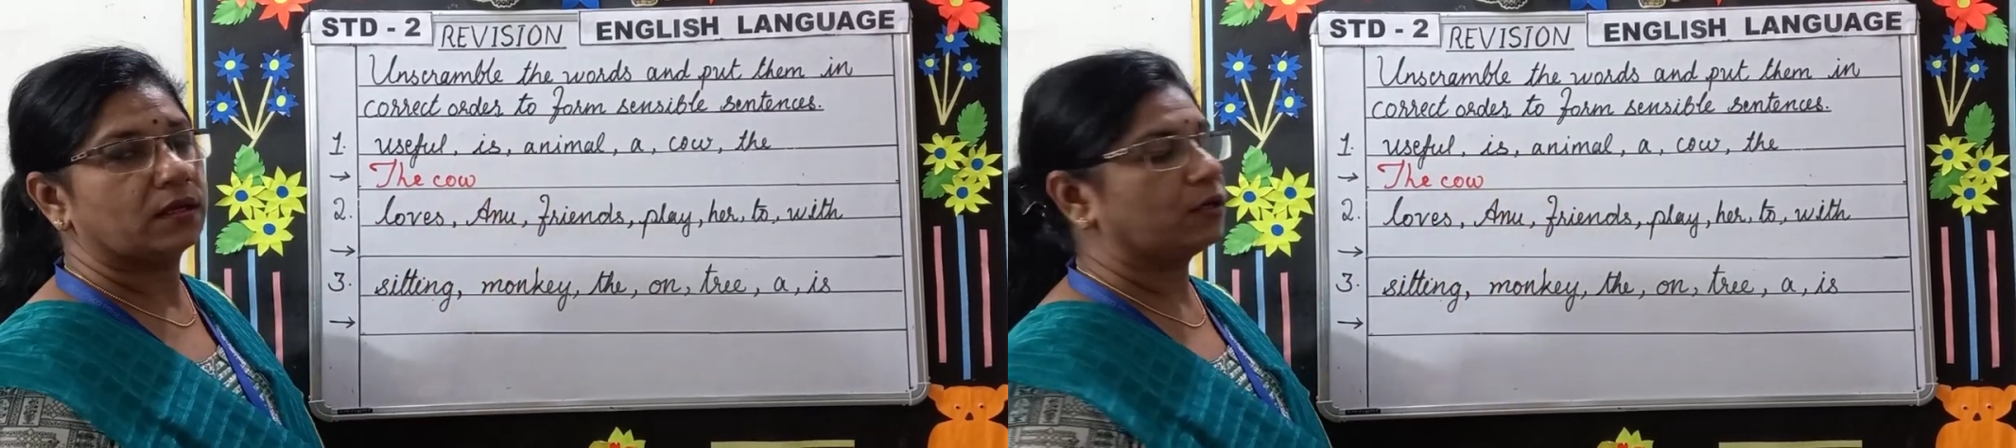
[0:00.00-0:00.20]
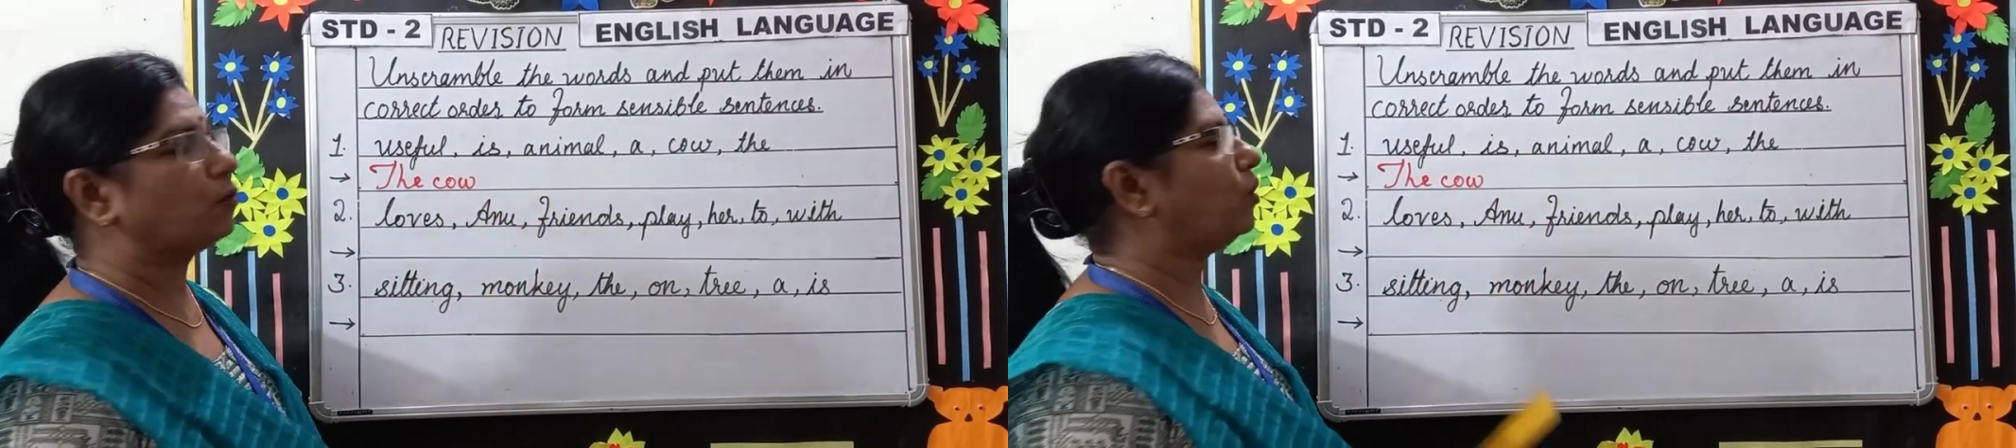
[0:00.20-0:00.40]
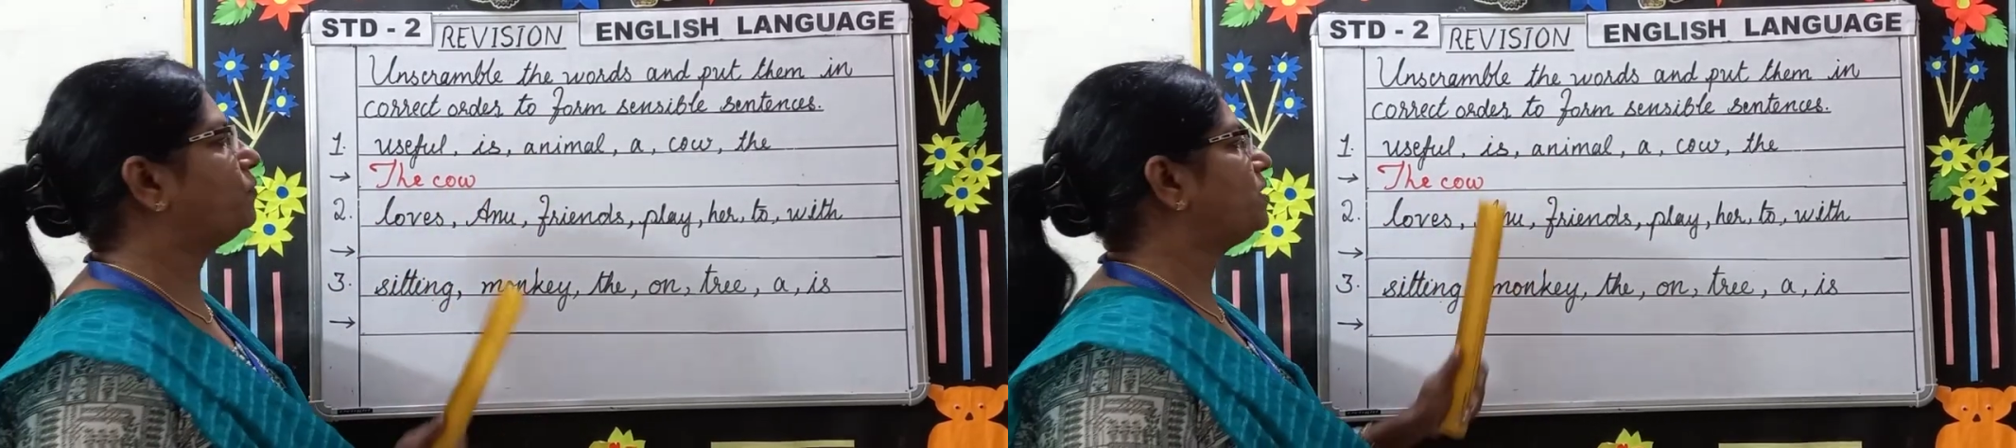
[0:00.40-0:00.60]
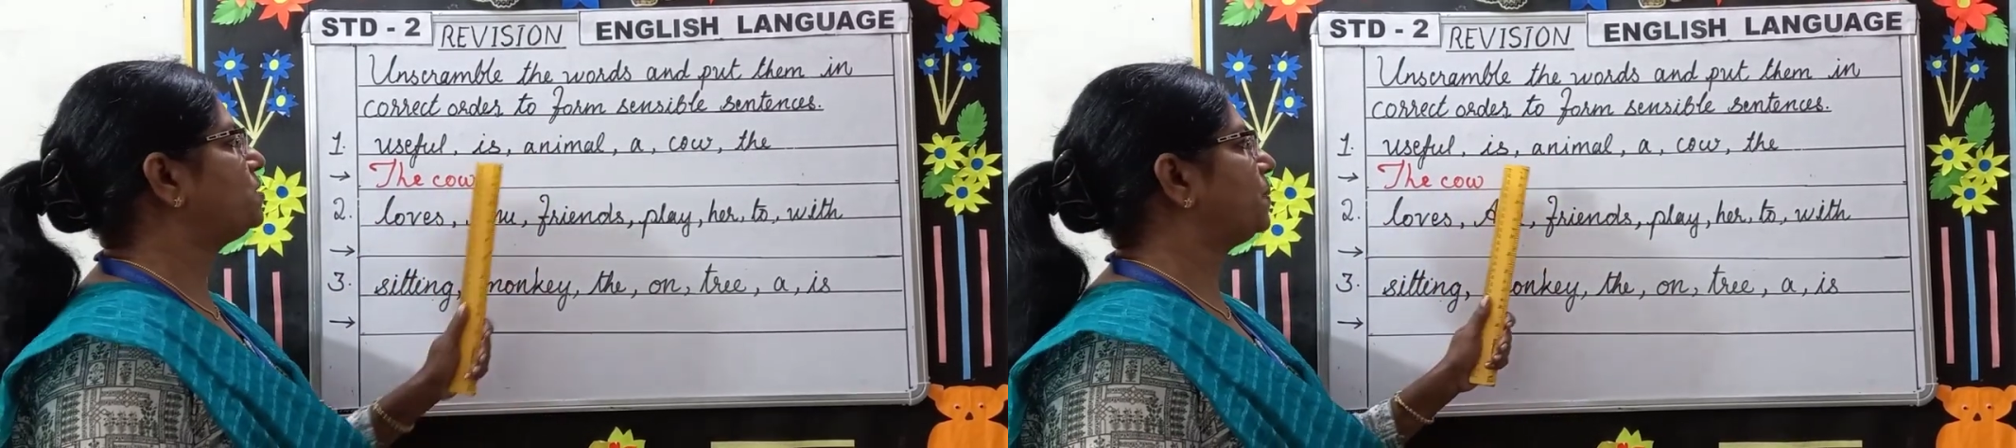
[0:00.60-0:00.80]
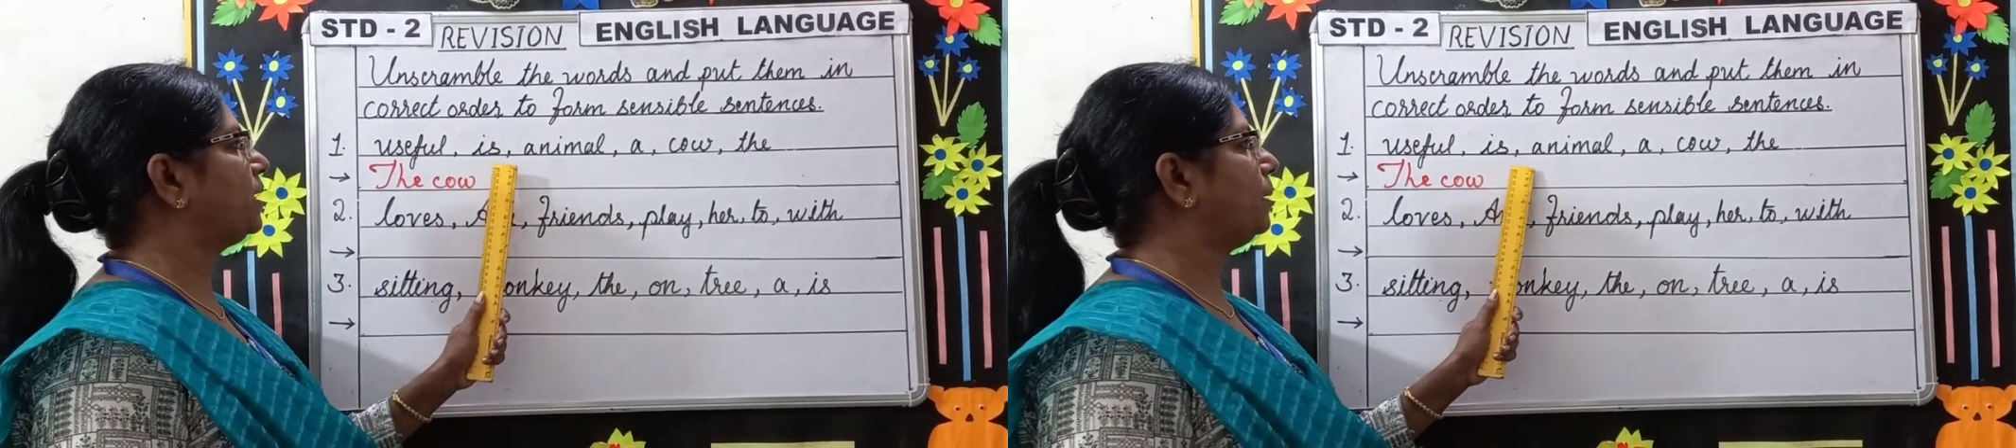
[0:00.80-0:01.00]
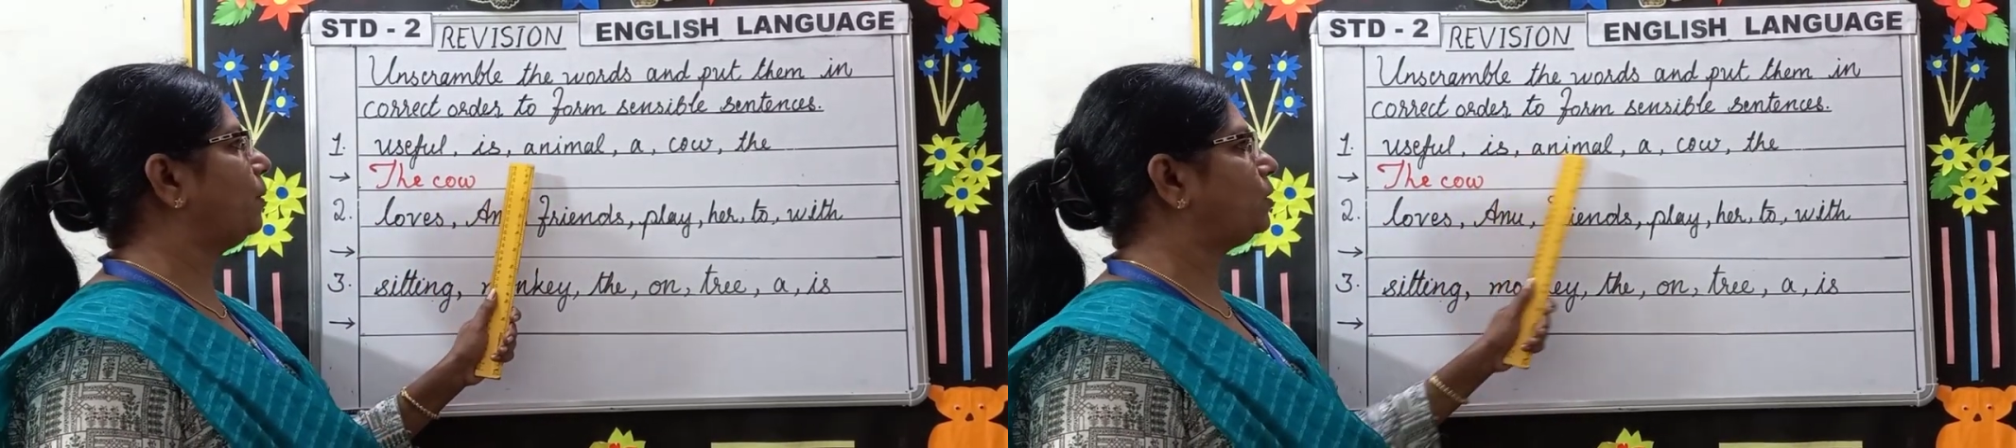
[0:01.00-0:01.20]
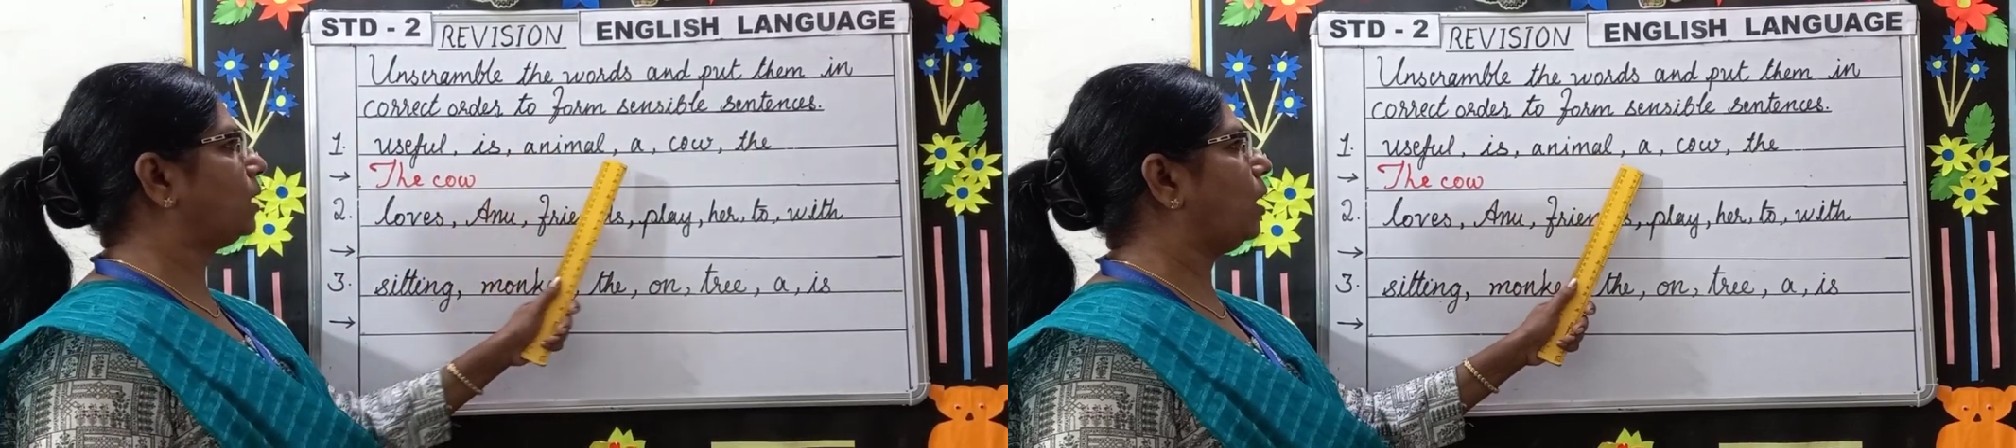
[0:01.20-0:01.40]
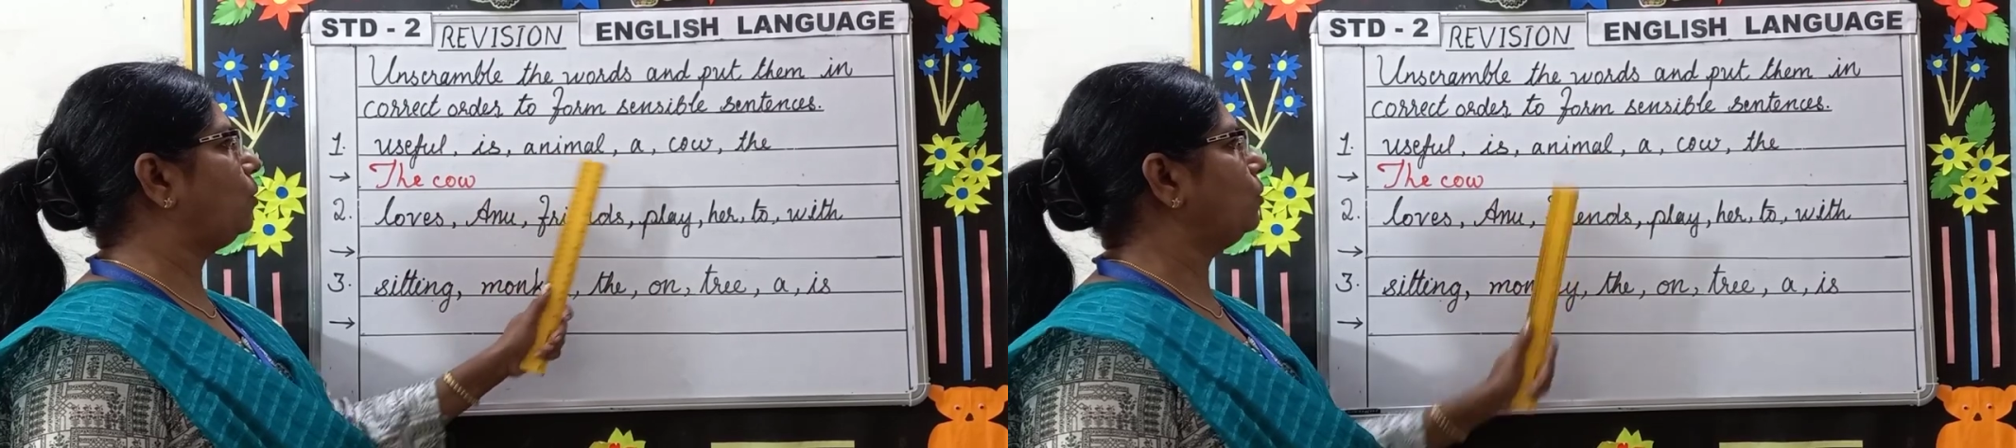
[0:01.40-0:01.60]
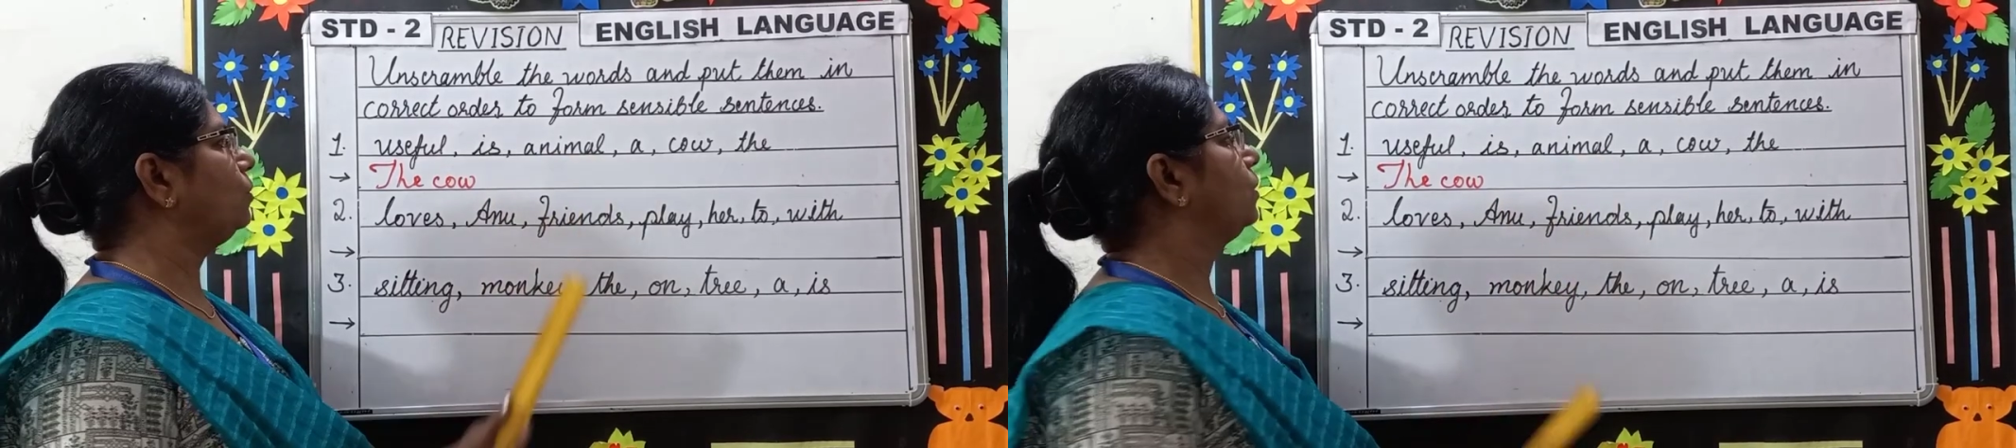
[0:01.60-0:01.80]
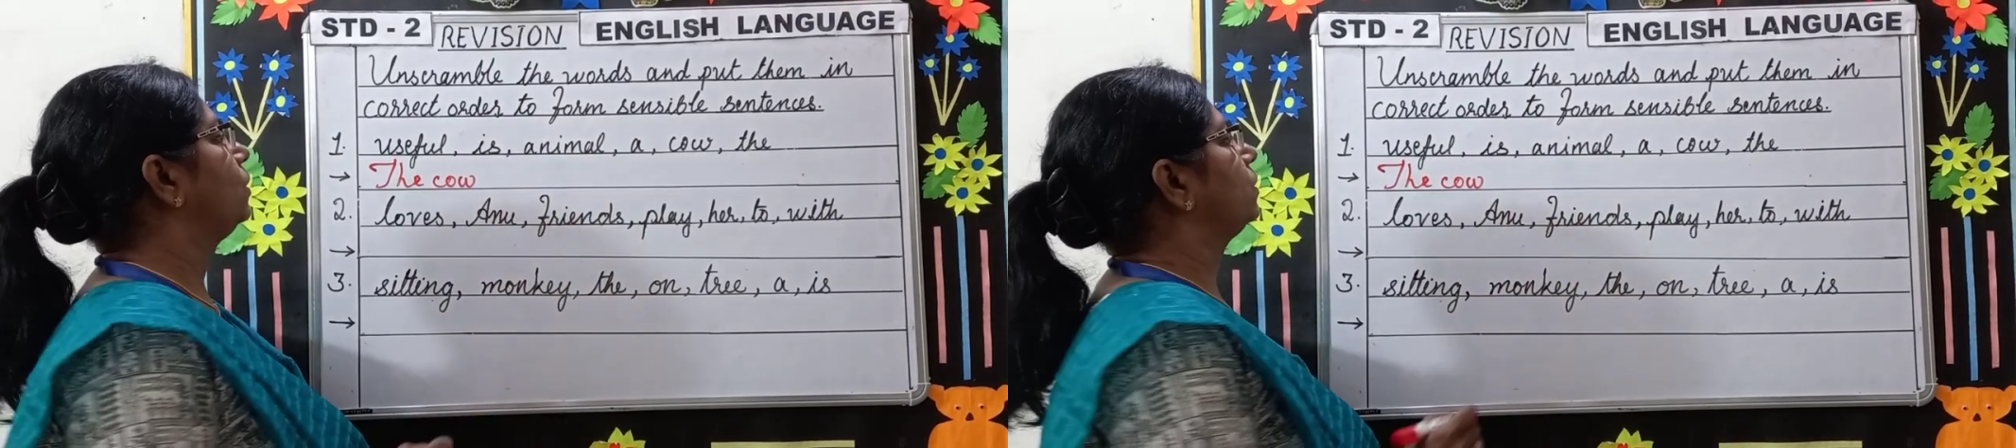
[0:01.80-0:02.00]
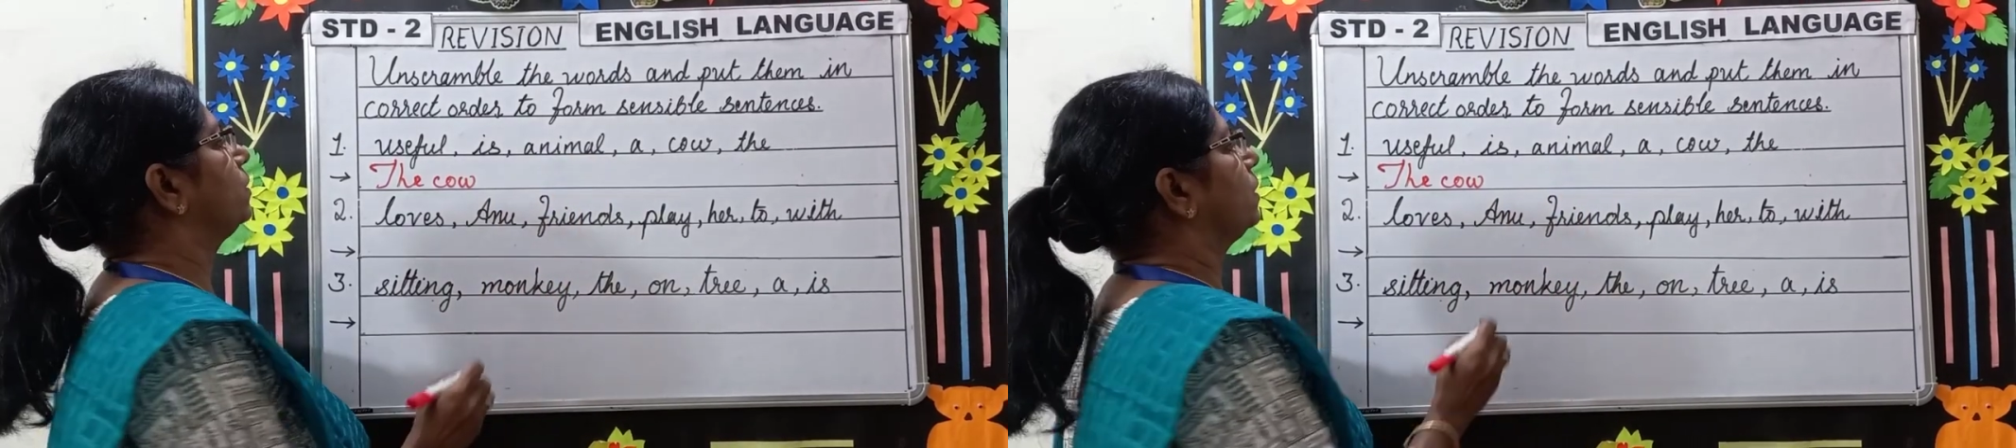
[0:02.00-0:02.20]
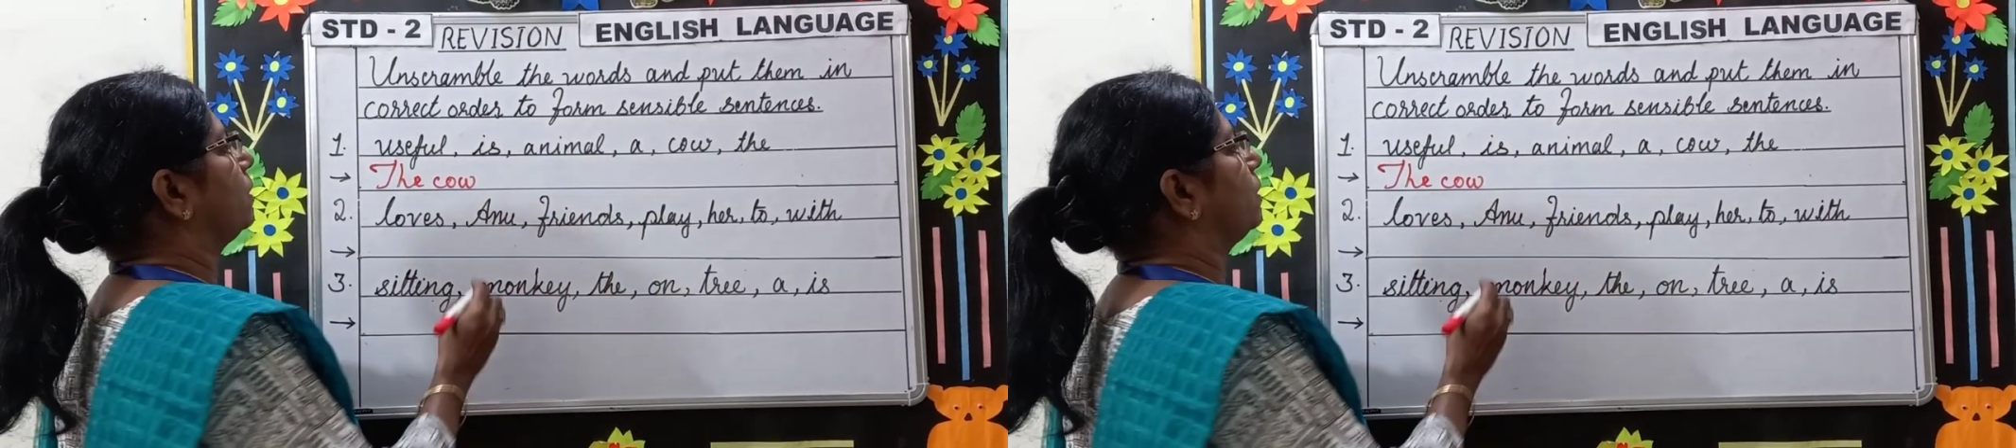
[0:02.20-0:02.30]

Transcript: Now, what we speak about cow? The